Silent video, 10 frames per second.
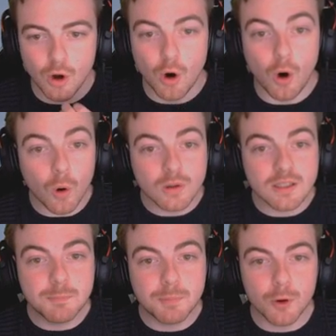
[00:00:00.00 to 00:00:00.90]

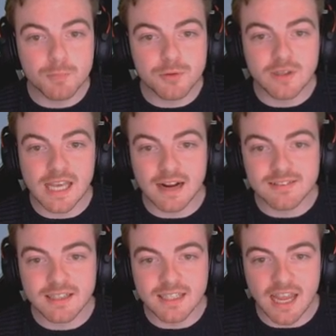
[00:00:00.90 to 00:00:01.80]
Holy poop, dude. He
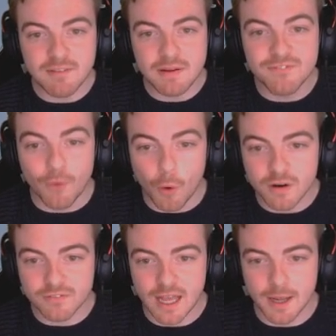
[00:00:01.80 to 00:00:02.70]
actually gave me
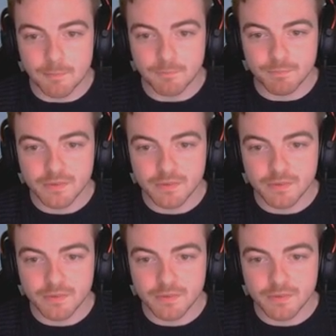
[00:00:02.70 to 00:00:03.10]
four of them.